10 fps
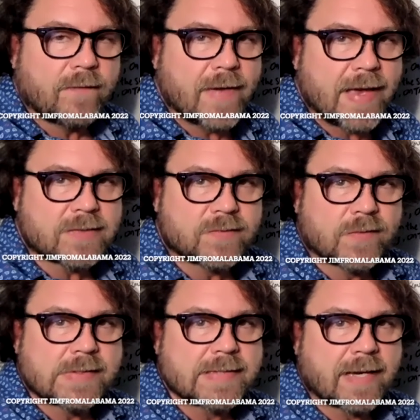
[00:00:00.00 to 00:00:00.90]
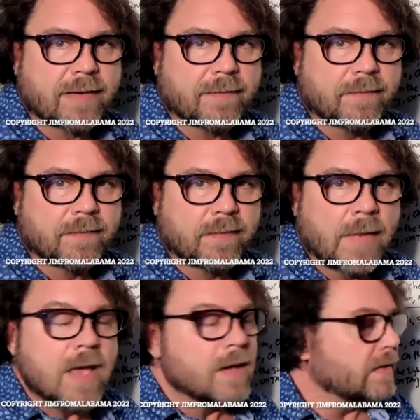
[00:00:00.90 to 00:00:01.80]
fast for the second.
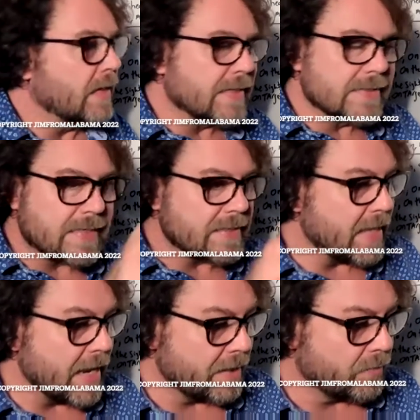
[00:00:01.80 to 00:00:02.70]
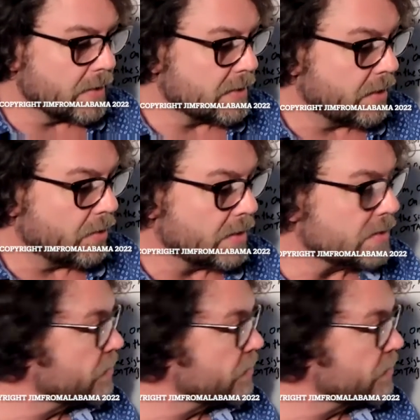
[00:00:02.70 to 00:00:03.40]
Like I say, that right there is